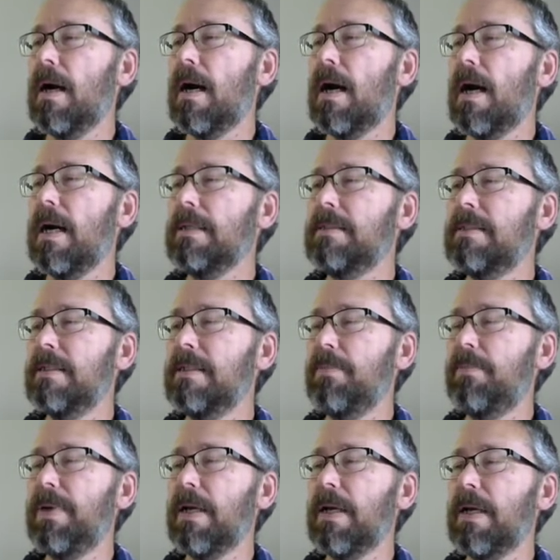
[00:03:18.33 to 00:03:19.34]
I tend to
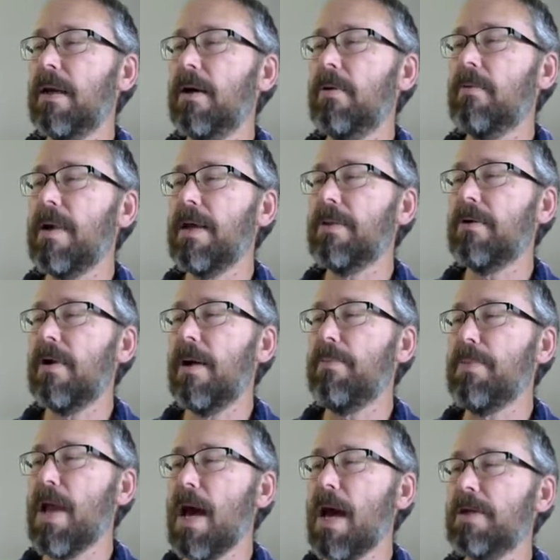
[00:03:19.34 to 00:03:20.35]
pick a rather
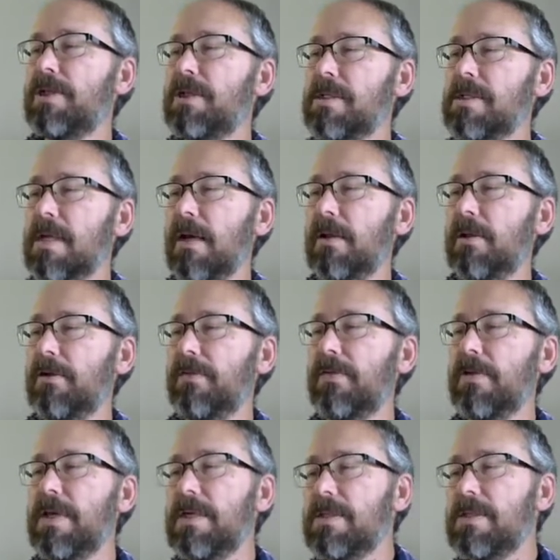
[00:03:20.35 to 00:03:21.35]
obnoxious color
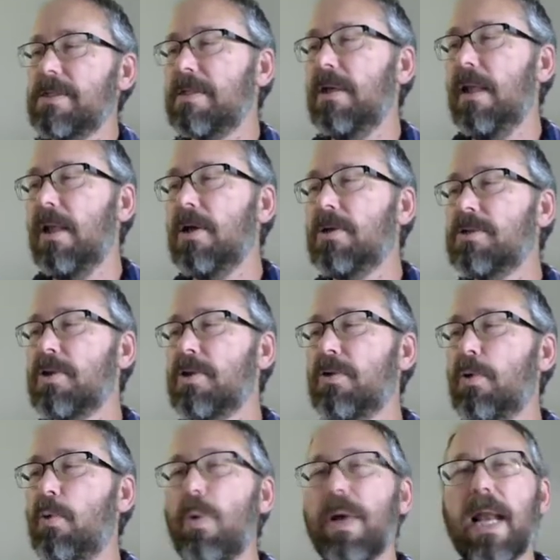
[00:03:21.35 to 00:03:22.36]
for this so
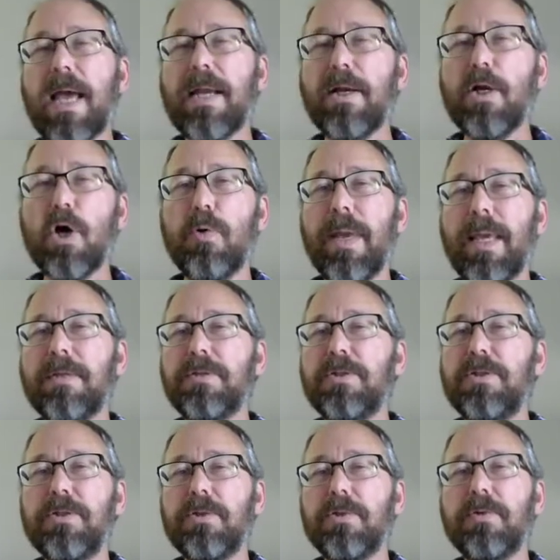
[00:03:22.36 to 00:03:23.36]
that when I go
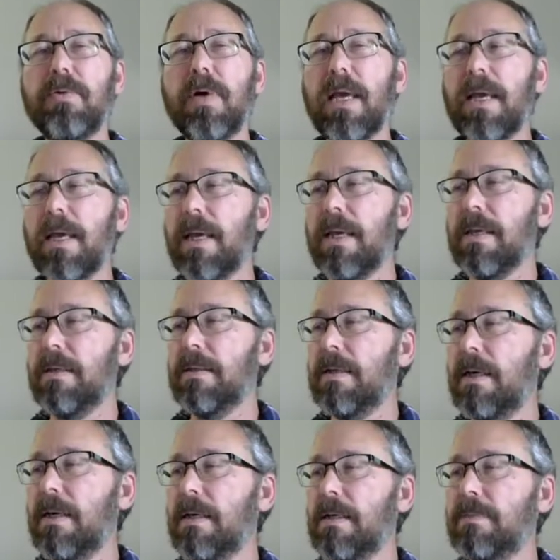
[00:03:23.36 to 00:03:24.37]
into a
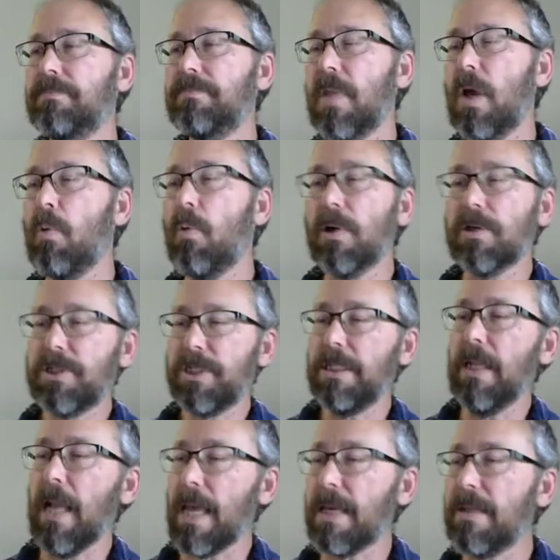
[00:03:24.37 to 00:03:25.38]

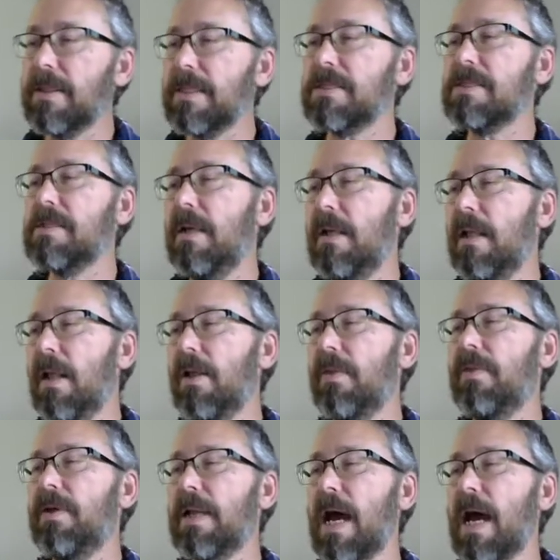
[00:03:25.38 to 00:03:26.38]
worksheet like this,
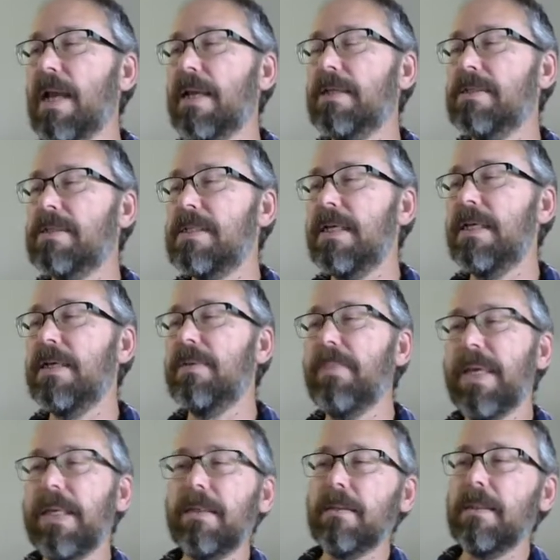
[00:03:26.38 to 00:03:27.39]
that I can see
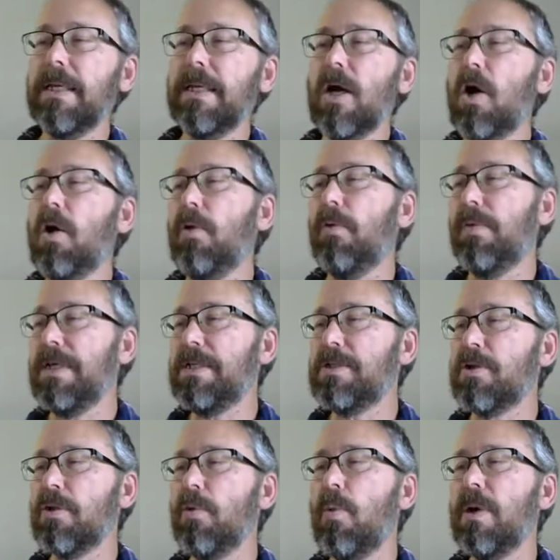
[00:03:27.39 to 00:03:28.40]
immediately, oh, these
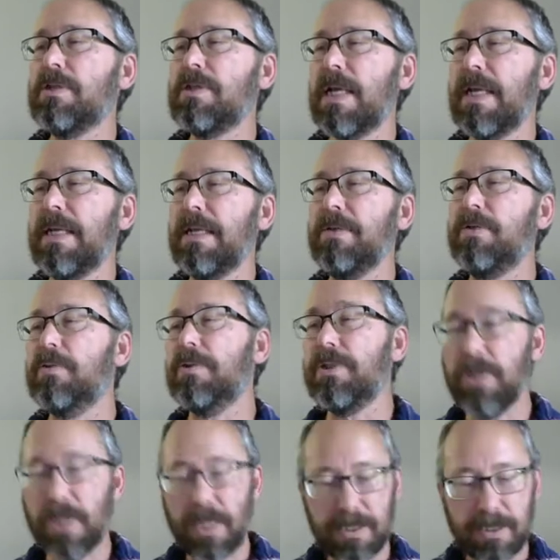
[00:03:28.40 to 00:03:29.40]
are the ones I need to
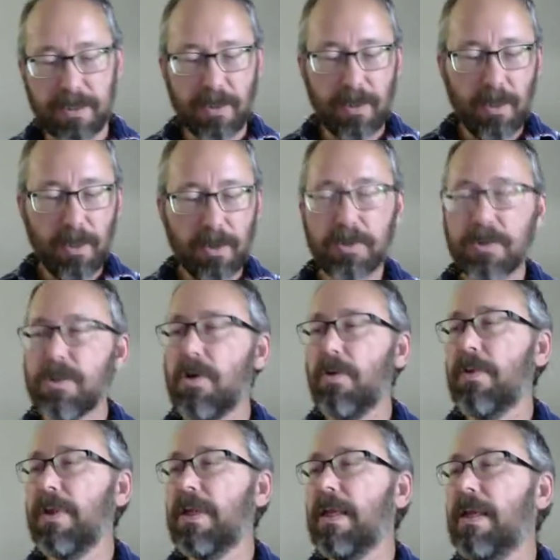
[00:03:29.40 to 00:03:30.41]
adjust, so
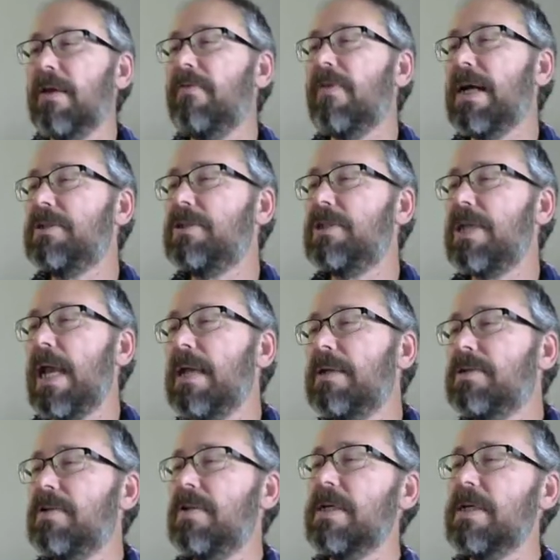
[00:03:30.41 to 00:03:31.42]
that if I
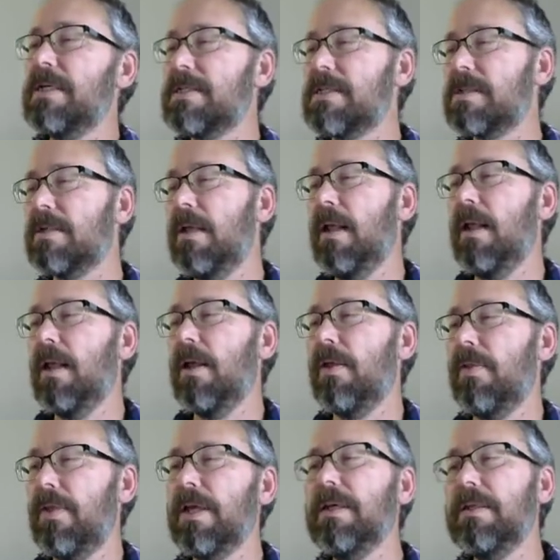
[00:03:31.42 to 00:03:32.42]
change this,
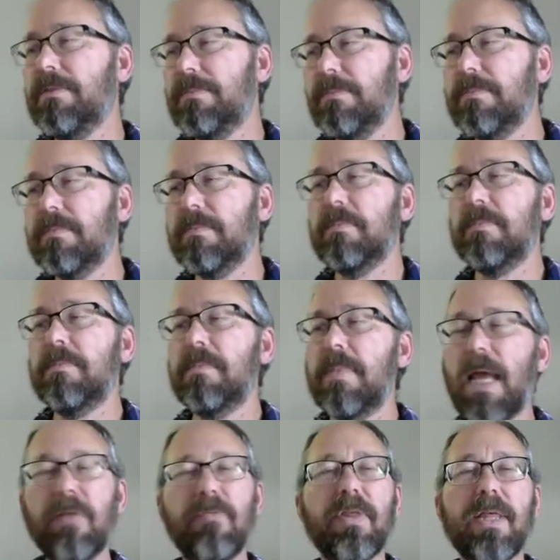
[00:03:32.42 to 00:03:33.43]
then
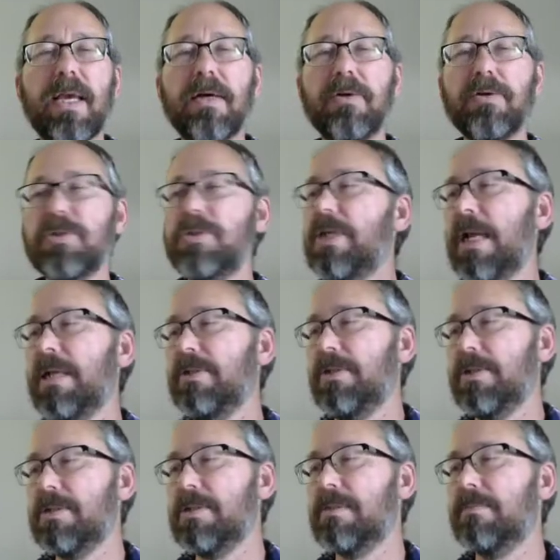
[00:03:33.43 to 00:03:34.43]
everything else
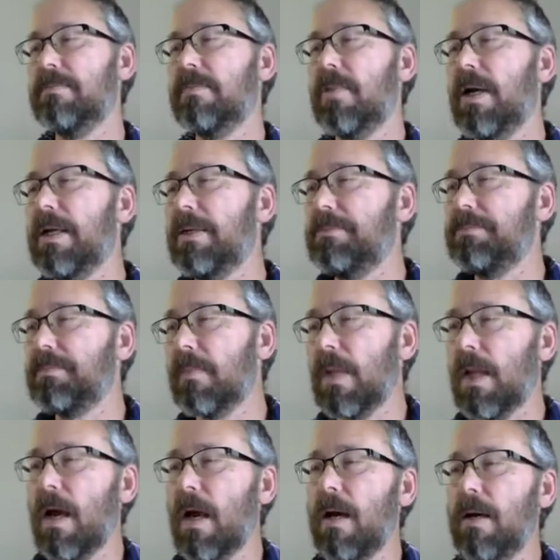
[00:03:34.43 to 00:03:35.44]
changes, right?
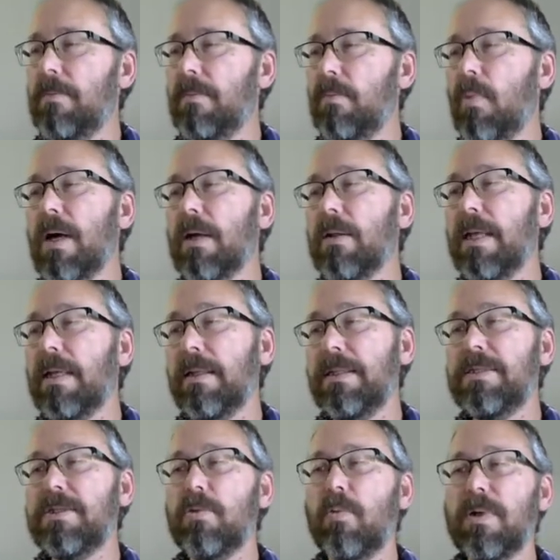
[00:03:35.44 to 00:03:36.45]
Well, at
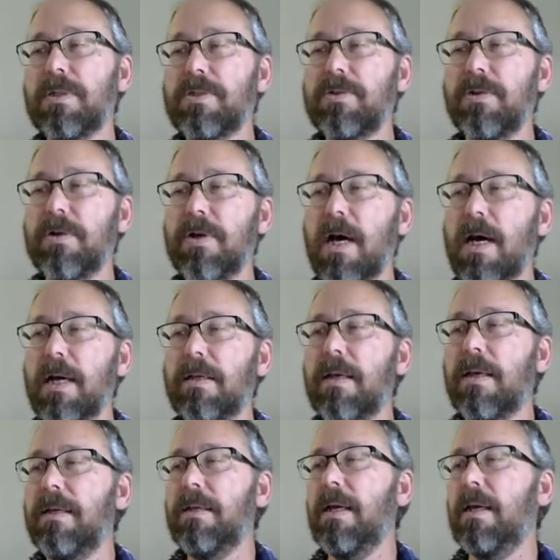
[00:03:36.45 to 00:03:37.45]
least the ones that are not
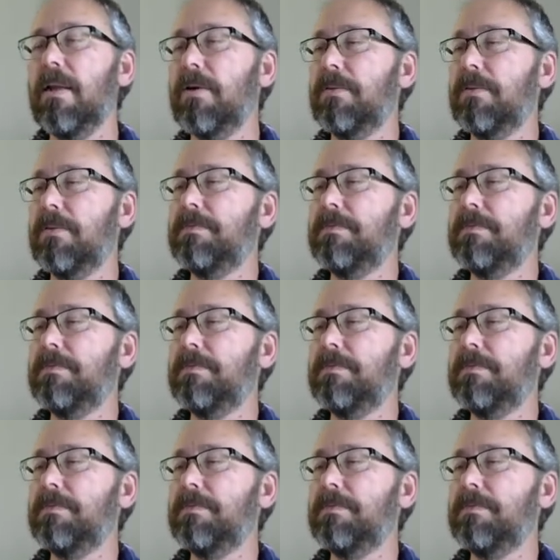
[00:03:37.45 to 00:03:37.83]
in yellow.